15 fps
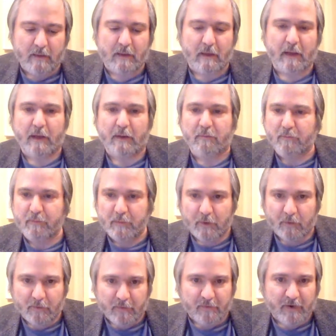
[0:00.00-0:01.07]
and you
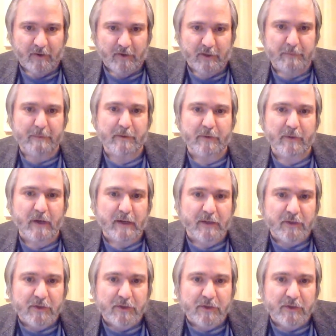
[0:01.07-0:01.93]
know the various periodic